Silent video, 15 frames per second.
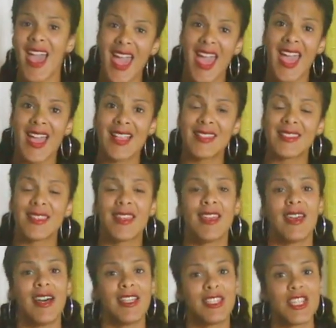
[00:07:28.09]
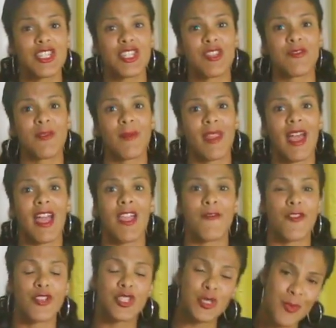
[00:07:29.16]
And additionally from that, if
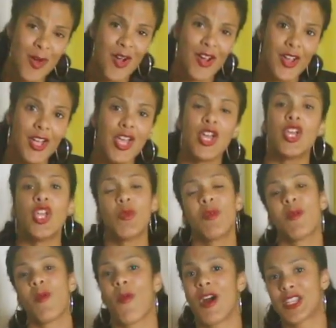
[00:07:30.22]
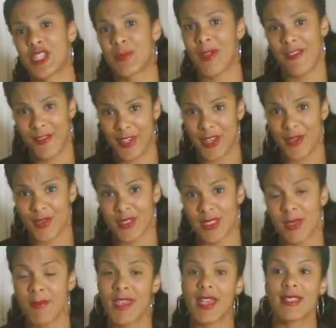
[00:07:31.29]
you're smart, you may be watching my videos
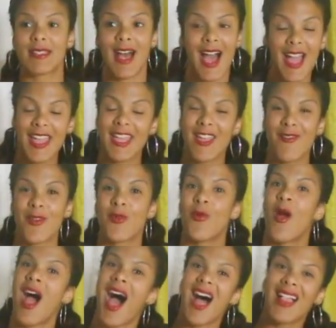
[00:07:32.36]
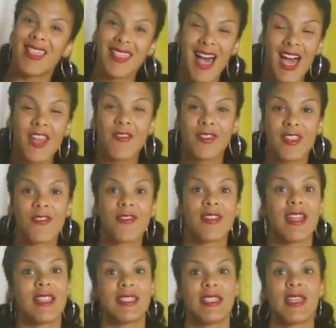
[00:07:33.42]
because I give you a lot of
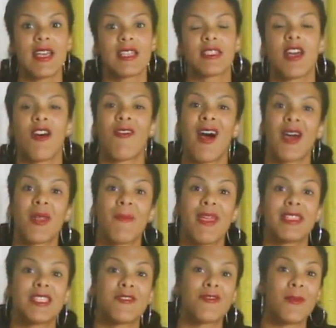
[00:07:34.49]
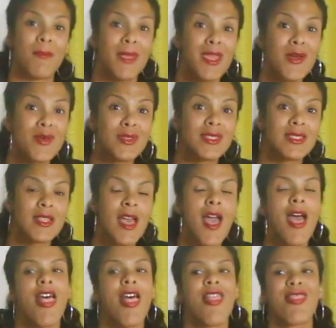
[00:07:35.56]
different ideas of how to make different meals
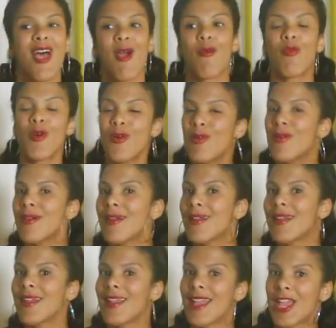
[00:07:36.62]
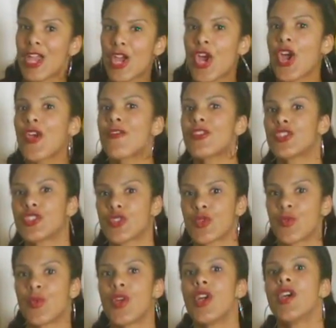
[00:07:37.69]
that will encourage
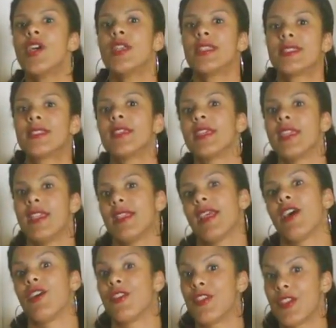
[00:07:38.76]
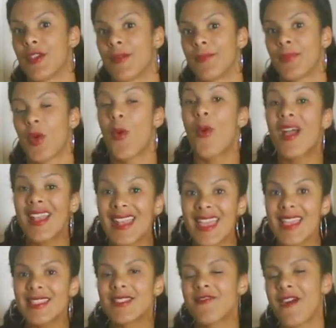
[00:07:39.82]
you to eat healthier, or at
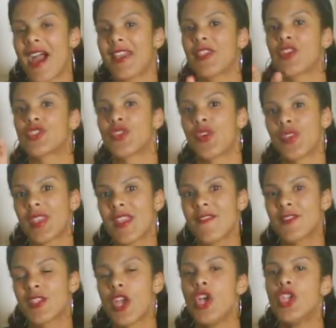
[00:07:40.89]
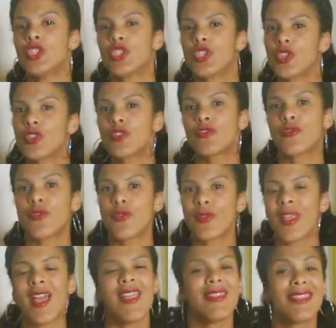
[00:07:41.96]
least find alternatives to those
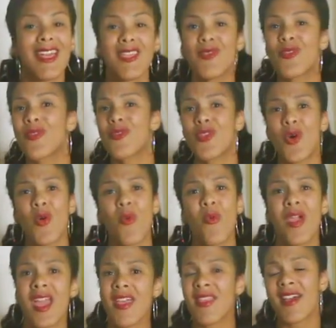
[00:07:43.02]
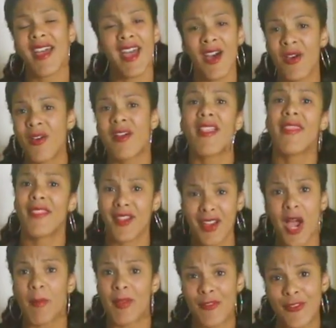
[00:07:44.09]
foods that you don't know where the hell they're
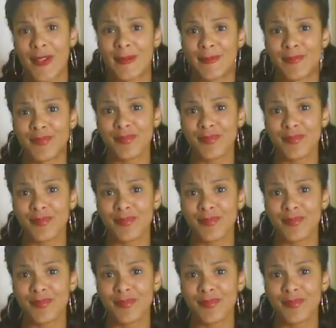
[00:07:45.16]
coming from.